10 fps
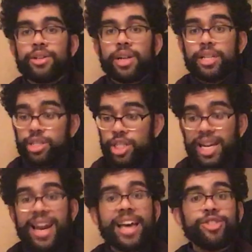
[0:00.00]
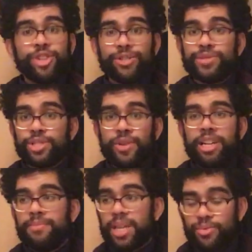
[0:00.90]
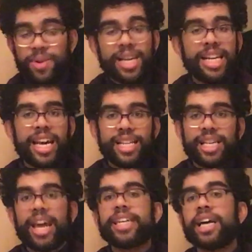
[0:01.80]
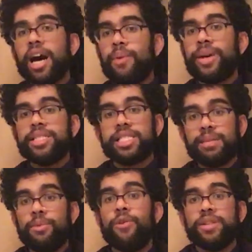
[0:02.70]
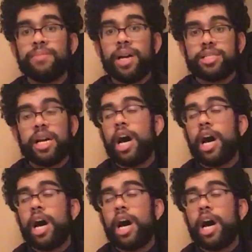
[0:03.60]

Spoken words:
electric on screen. He really is, and I can't wait to see more of his Master.